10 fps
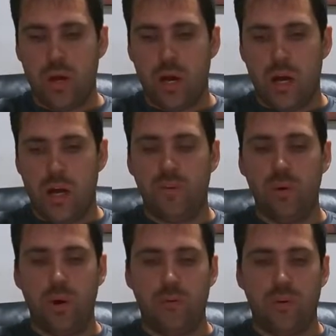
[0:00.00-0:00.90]
If
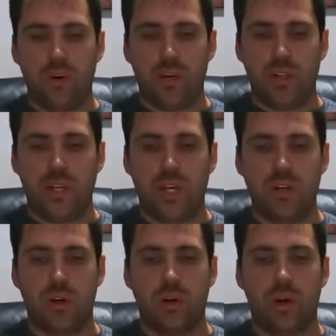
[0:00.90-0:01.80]
you ever
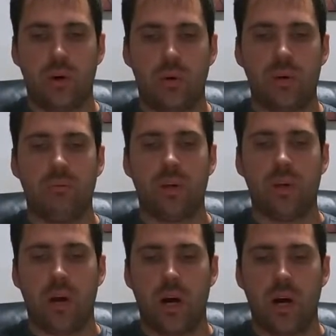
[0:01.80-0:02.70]
intend on going
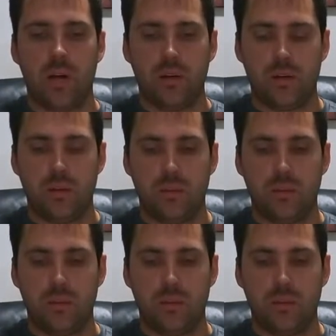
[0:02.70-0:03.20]
beyond